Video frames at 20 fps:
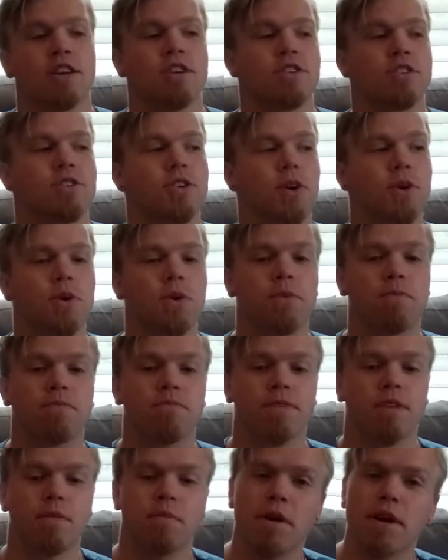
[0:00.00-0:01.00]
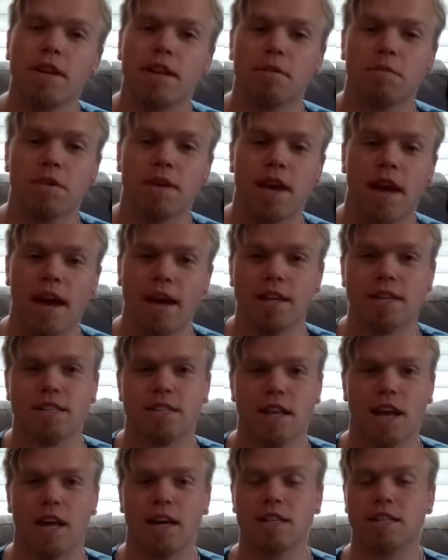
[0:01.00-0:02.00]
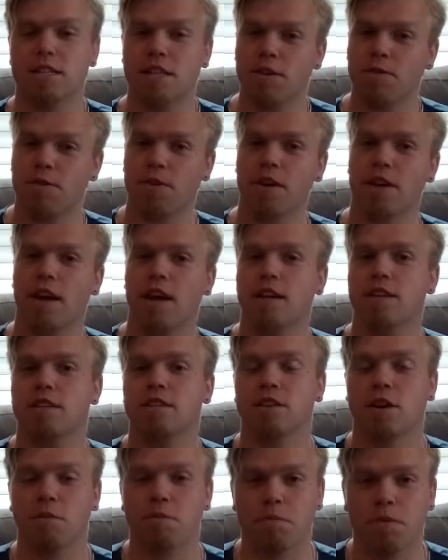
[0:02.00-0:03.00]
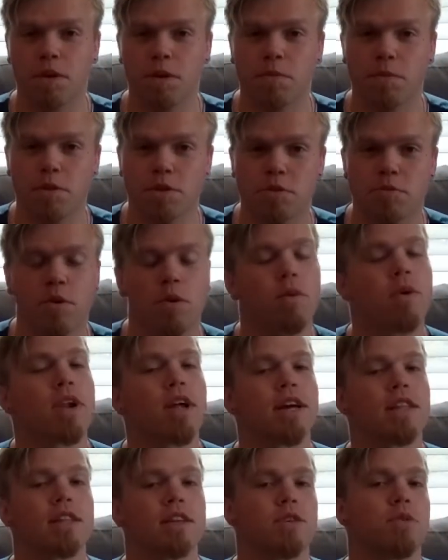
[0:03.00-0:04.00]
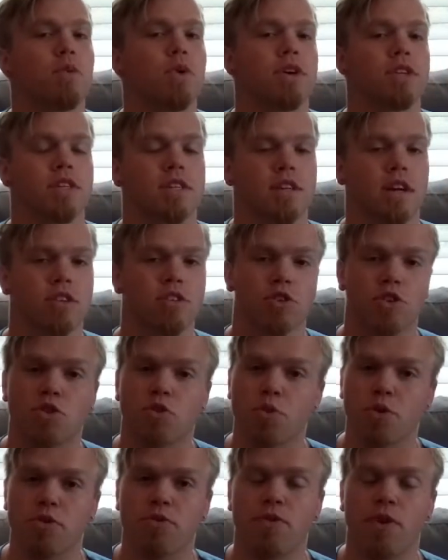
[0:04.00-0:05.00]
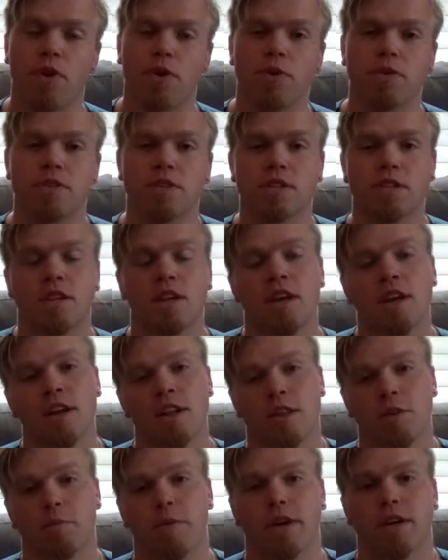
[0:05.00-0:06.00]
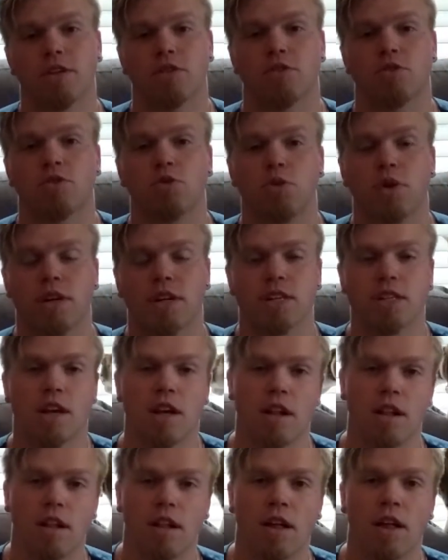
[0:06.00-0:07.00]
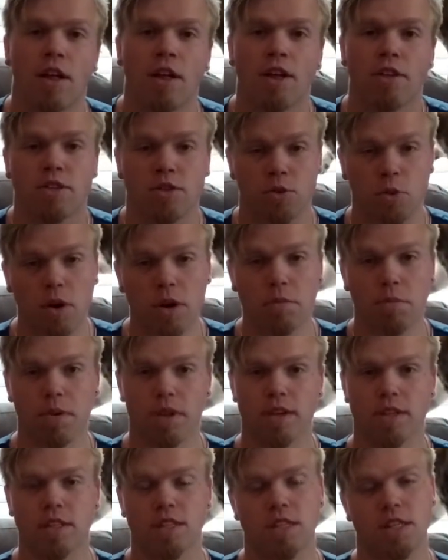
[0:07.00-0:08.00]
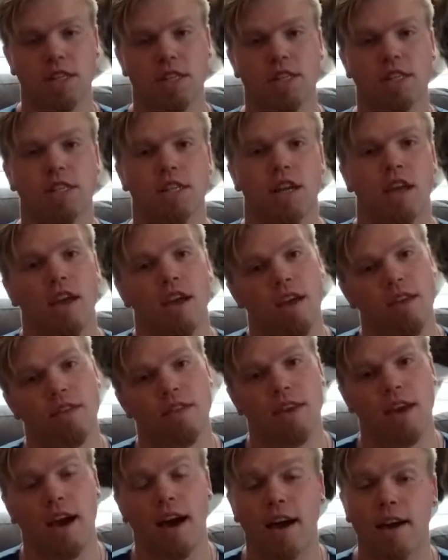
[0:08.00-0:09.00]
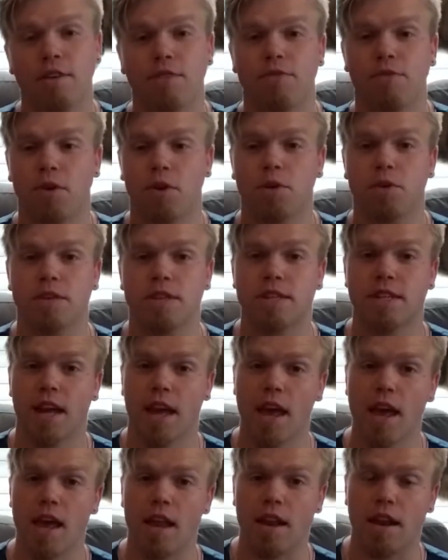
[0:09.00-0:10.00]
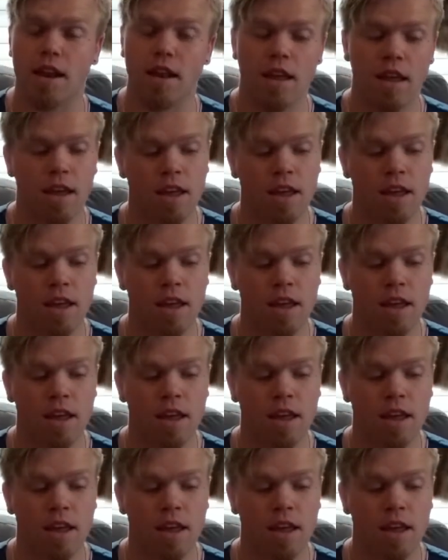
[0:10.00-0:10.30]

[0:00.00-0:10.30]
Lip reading: So it might not be as scientific as some people's, but what I did was I took three phones, the Pixel 2 XL, the OnePlus 6, and the iPhone 10,